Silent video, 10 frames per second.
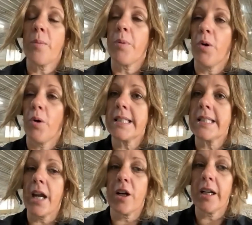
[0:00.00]
the poults
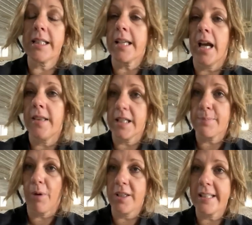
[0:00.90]
that are inside this
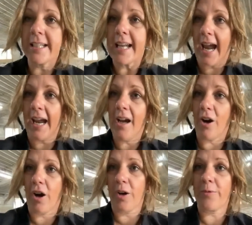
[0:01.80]
barn today
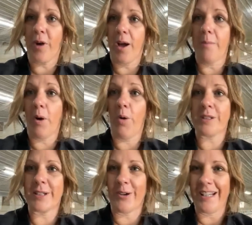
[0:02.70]
are from
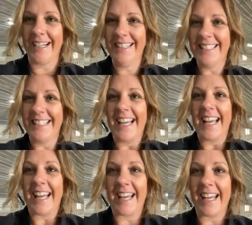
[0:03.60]
Osceola.
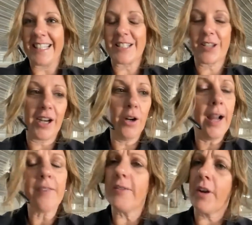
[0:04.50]
And so they
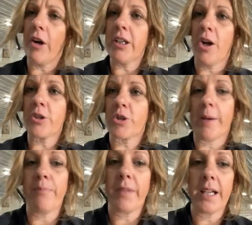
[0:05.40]
don't have a very long
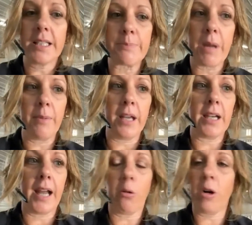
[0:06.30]
trip. It's maybe
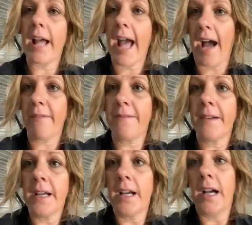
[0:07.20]
an hour and a half
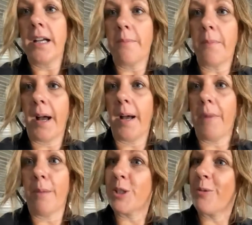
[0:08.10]

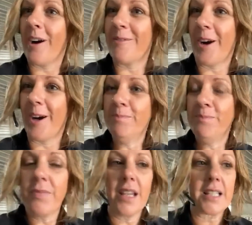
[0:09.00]
up to our farm.
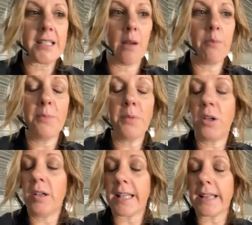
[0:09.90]
Some
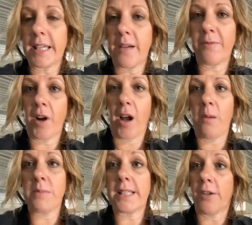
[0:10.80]
people get them
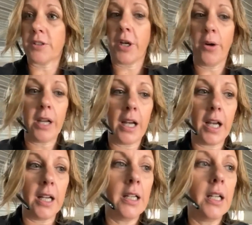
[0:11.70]
from South
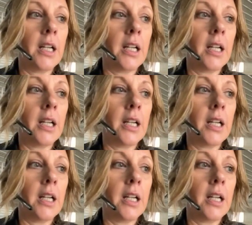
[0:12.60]
Dakota.